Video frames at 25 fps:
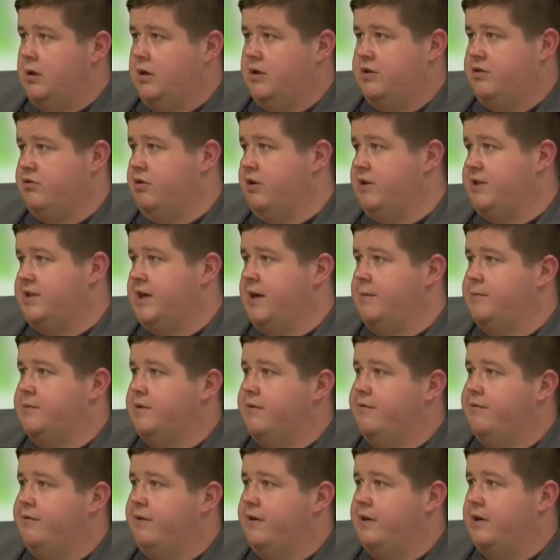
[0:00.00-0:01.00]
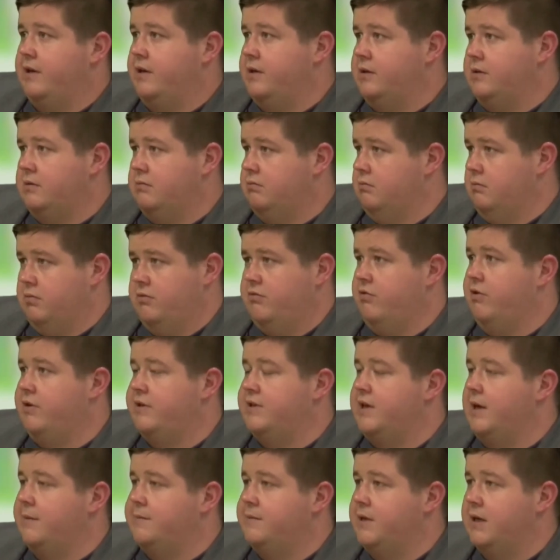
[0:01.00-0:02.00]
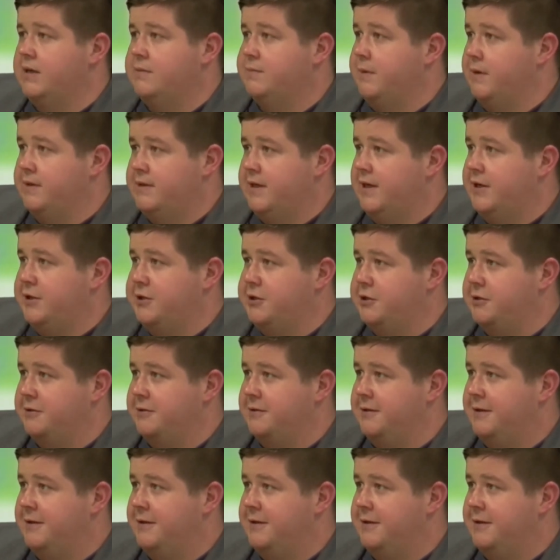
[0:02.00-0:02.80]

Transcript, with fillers: three times the fees, three times the expectation.